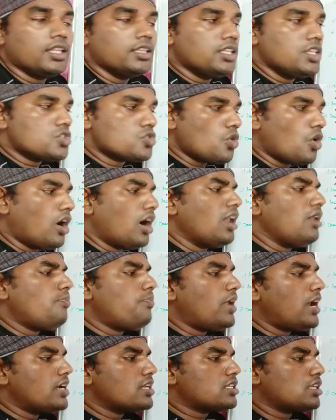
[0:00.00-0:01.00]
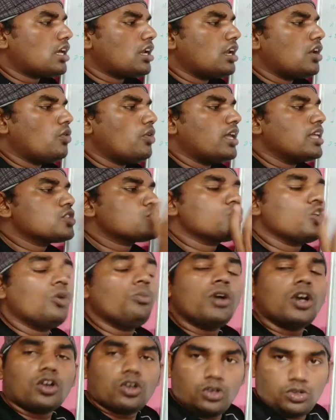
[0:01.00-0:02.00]
These all plants are known as
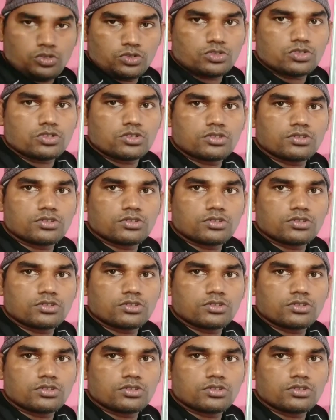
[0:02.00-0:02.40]
soma clones.